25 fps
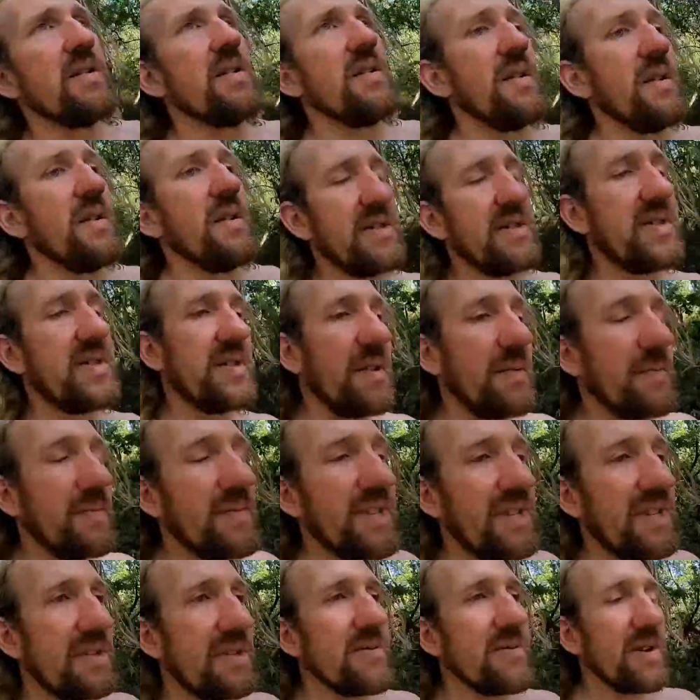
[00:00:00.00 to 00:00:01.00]
I'm
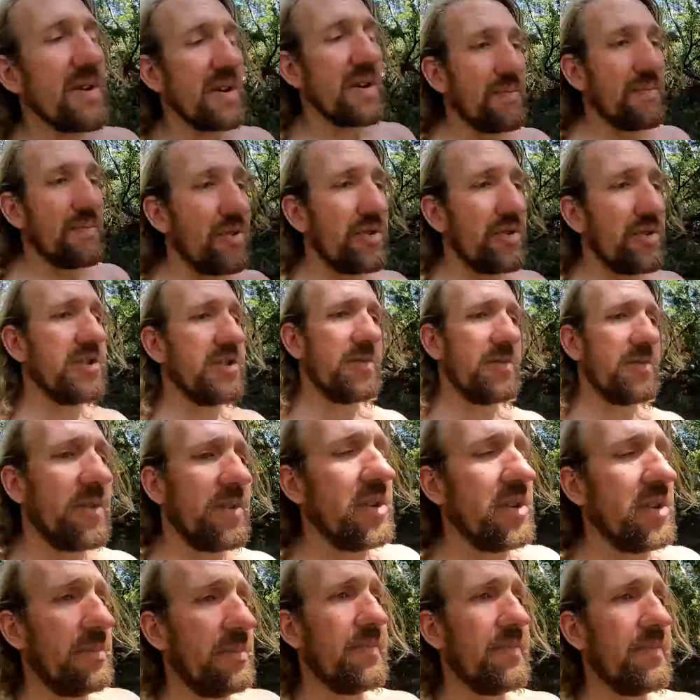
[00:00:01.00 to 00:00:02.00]
still going to push
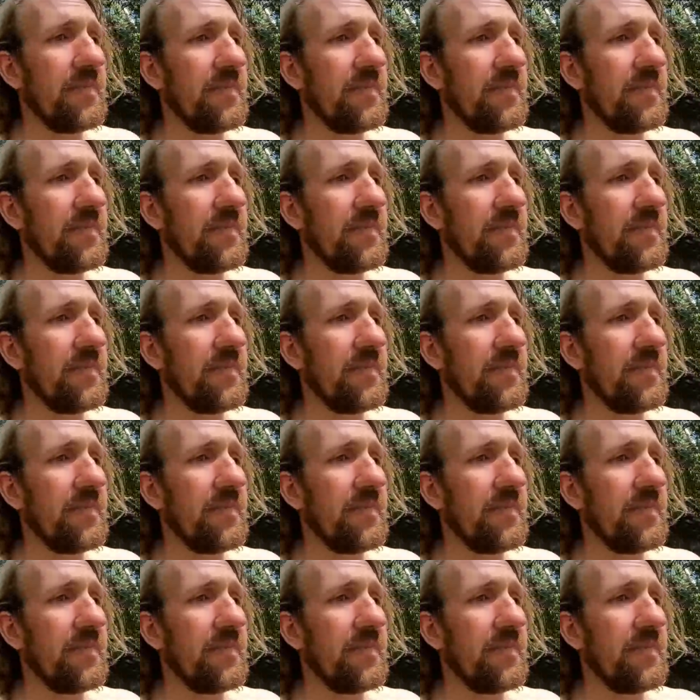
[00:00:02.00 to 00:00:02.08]
for